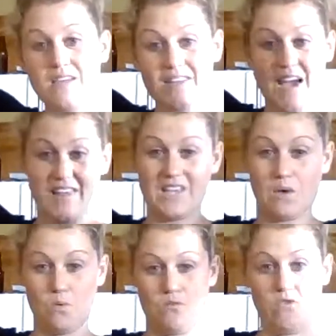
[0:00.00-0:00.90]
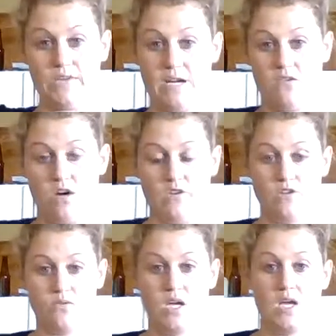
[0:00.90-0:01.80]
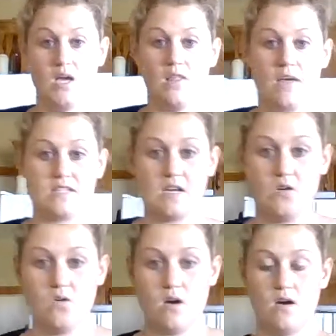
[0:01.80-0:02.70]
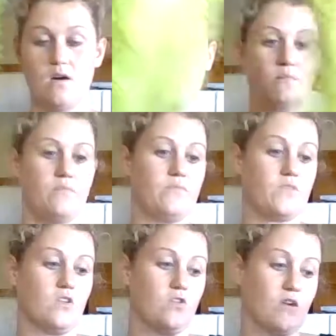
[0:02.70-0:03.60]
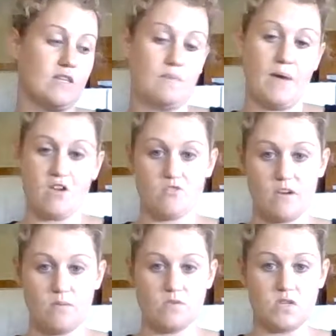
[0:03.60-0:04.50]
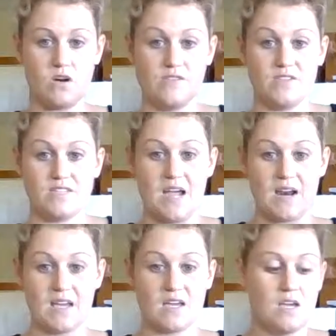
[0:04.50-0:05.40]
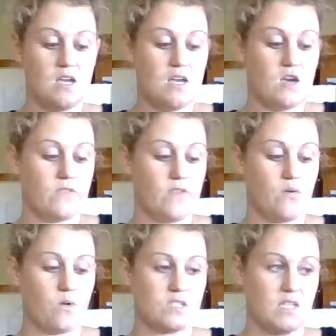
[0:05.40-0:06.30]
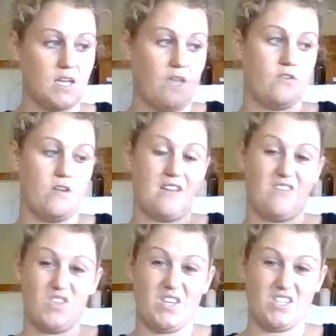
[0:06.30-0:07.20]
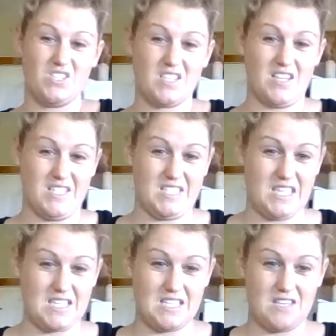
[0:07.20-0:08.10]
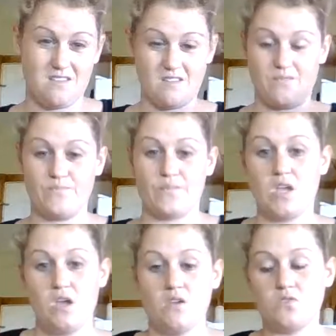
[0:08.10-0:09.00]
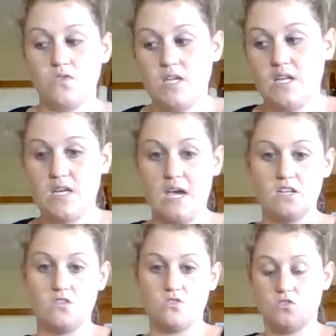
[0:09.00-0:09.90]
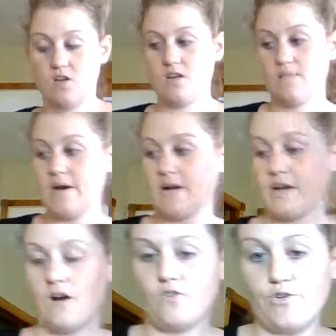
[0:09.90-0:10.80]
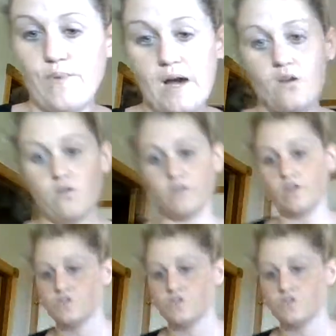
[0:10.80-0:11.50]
nothing will fall down on you. That's how great the microfibers are and the static. They work together, and everything just kind of stays in here. So then again, you'd straighten it back out, go back over your